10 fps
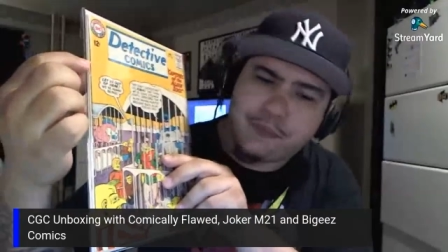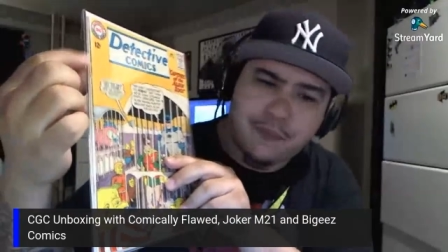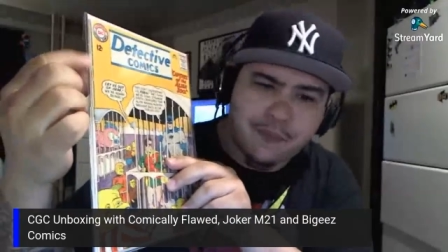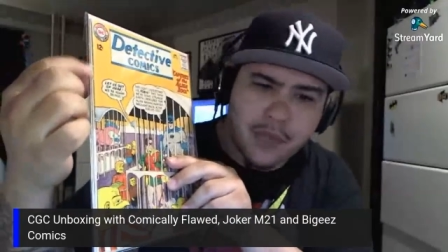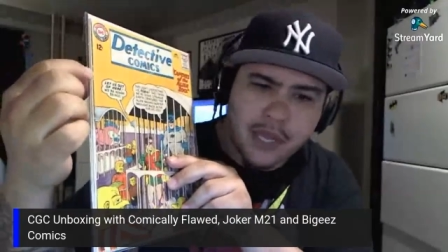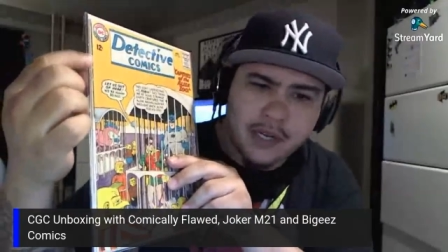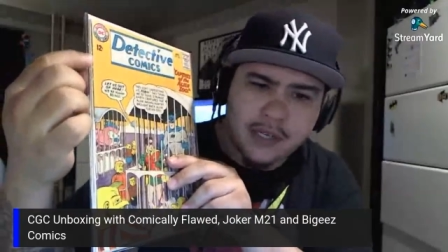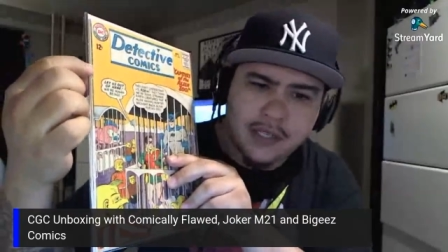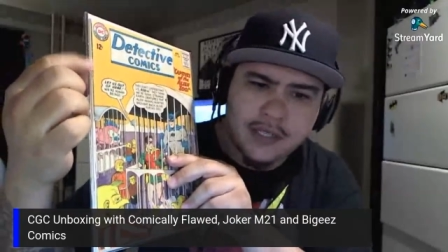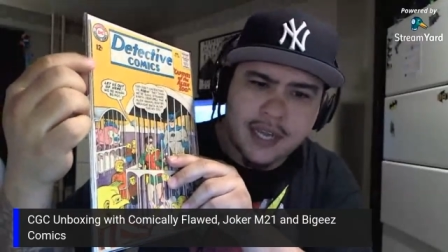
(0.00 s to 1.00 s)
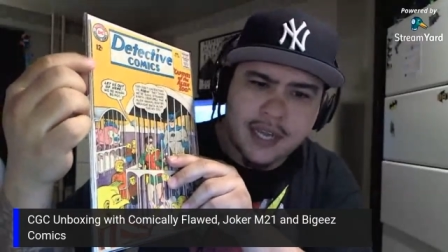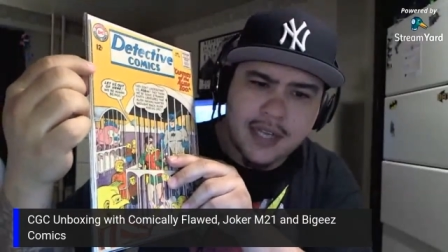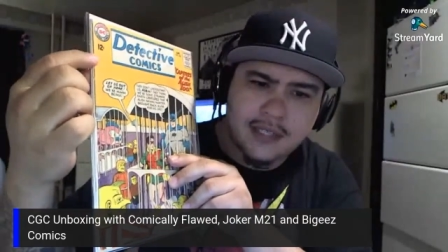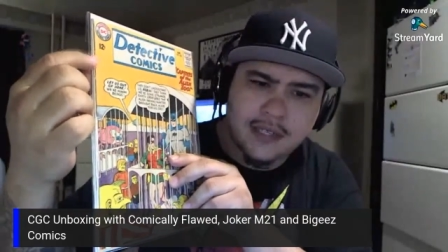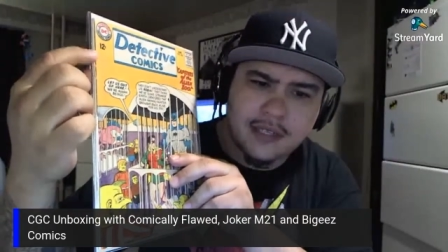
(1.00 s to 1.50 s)
like a detached
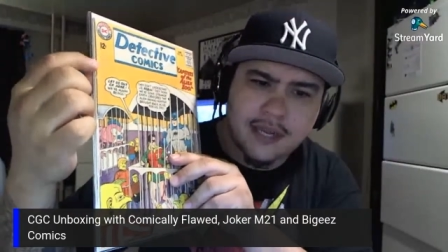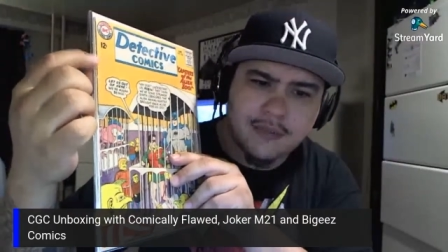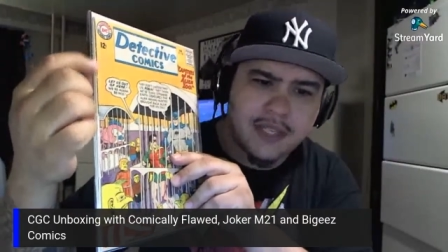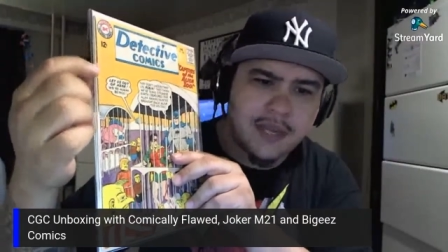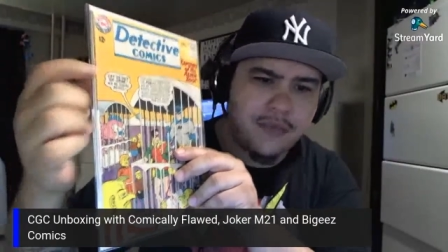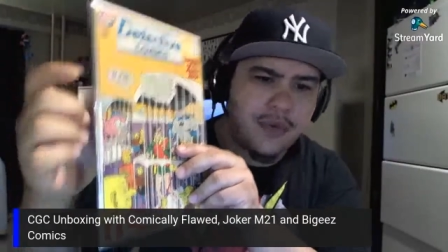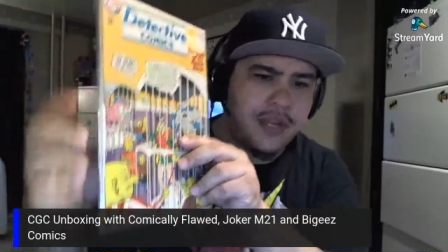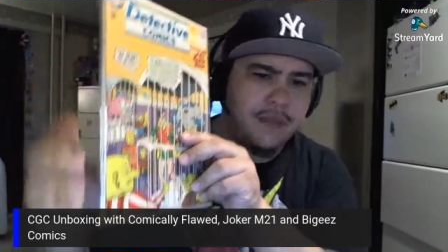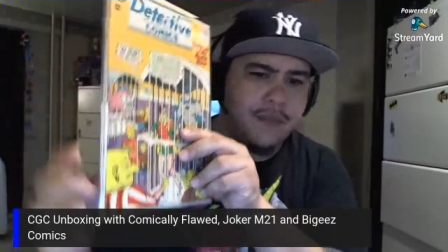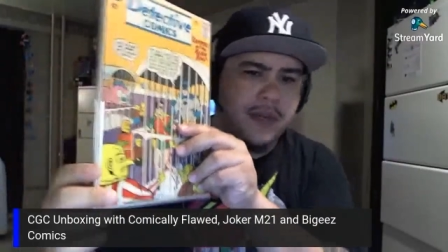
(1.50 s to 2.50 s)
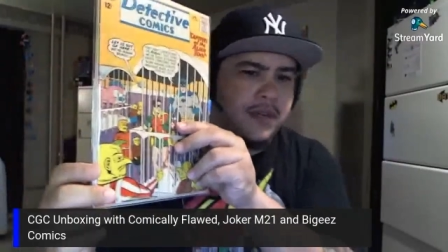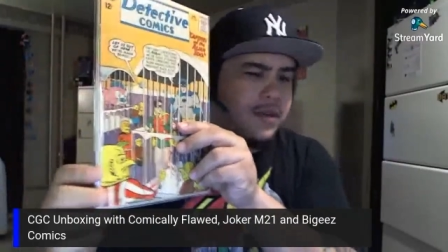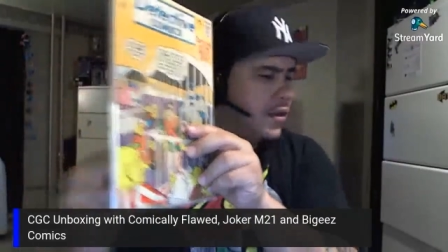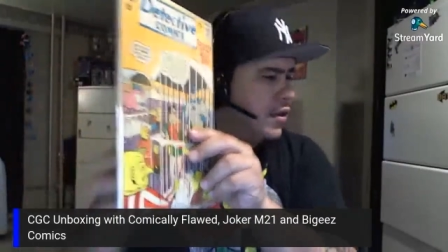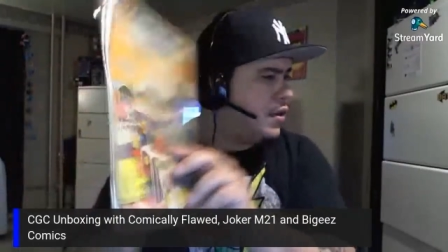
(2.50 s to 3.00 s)
and top staple there. It doesn't
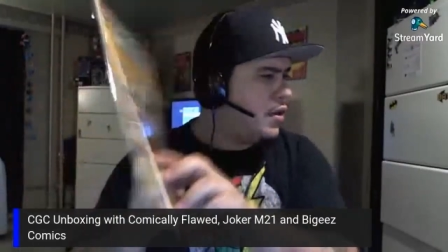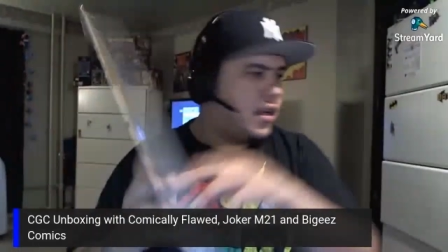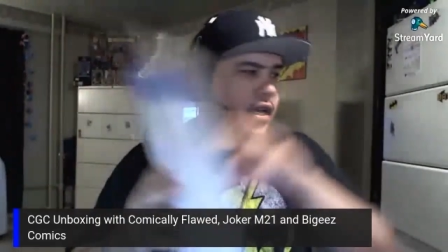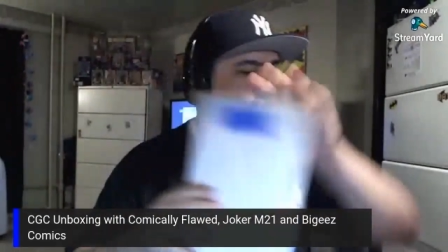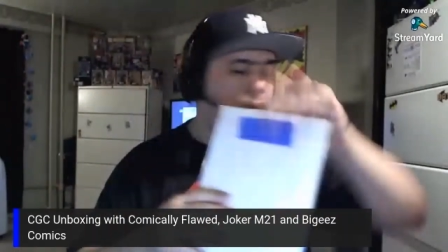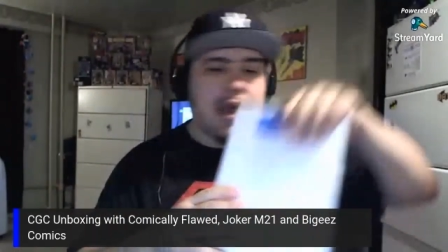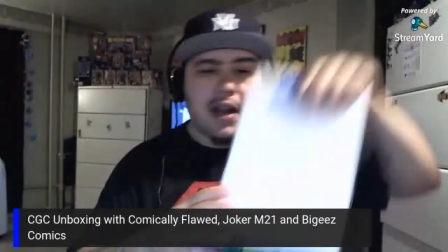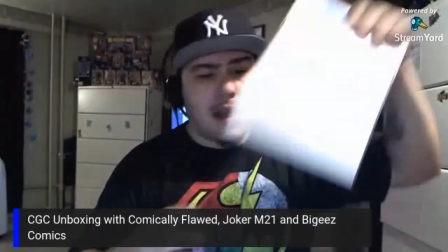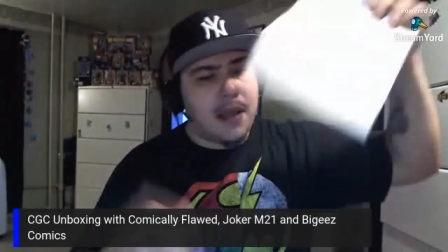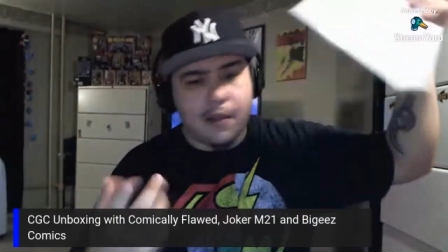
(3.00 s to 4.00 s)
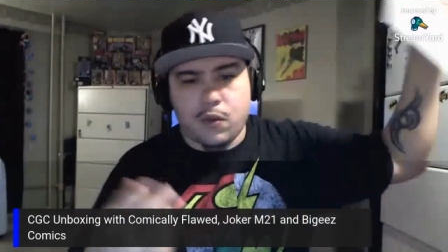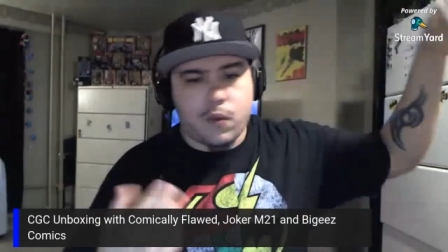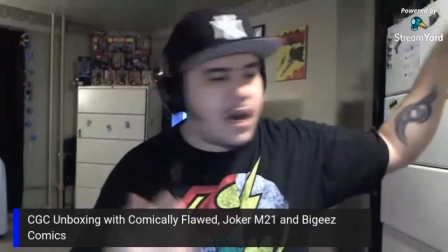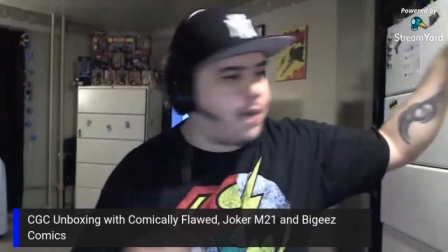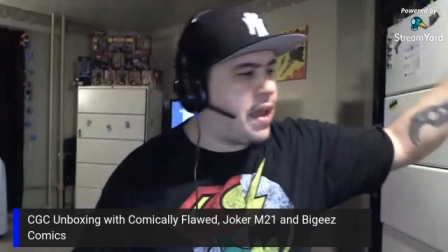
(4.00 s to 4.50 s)
matter. It's old. It don't matter. I, I, yeah.
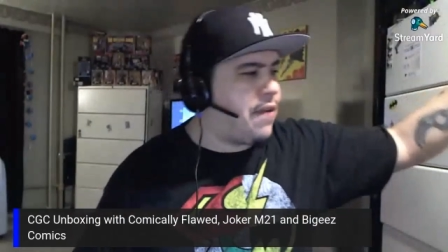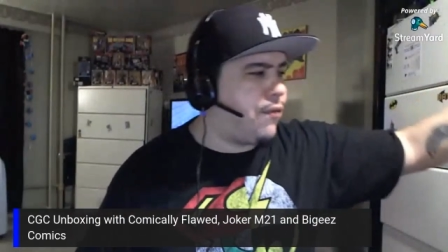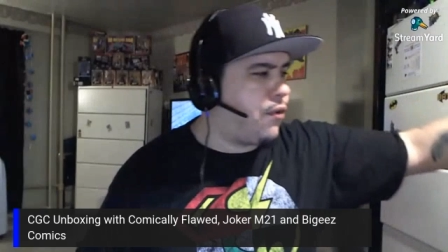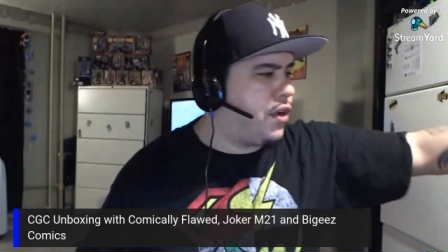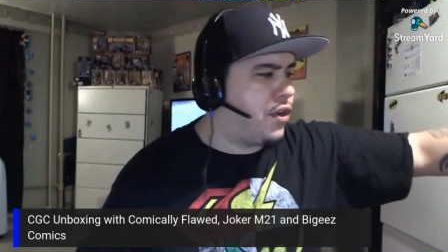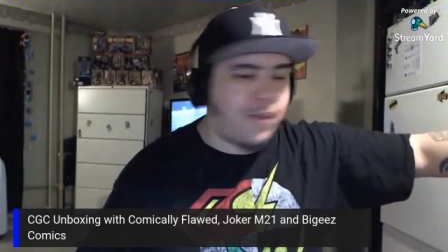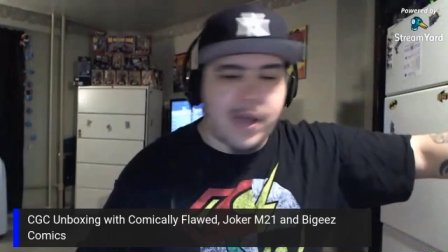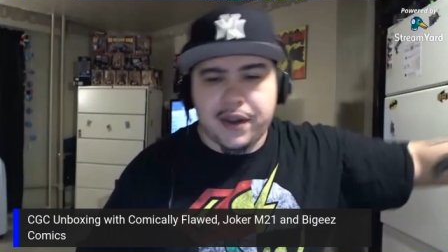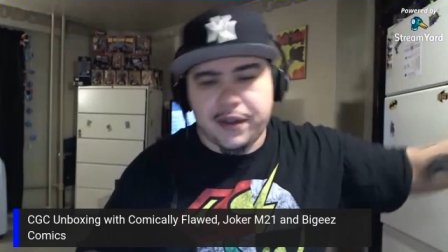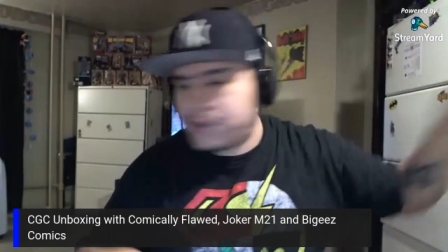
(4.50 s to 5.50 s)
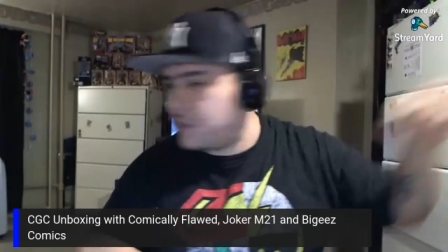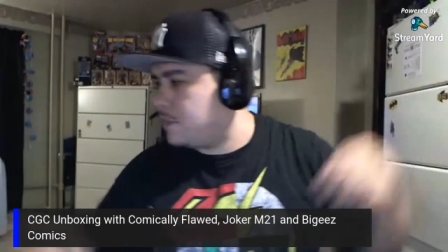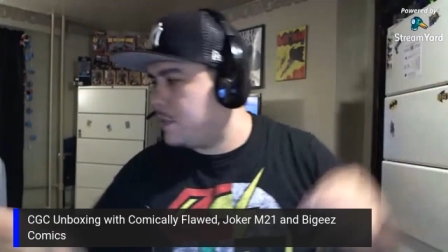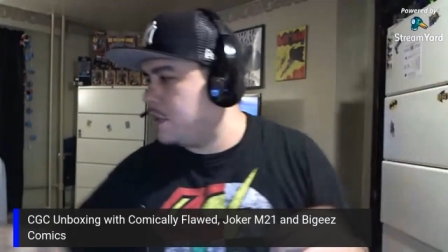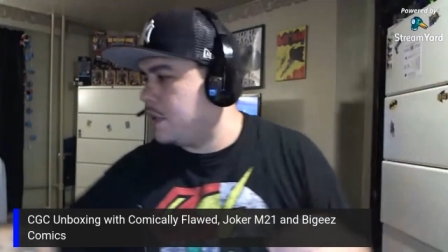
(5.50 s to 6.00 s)
What I pay for don't matter. Trust
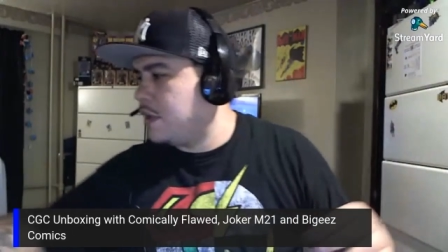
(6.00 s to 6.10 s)
yeah. me.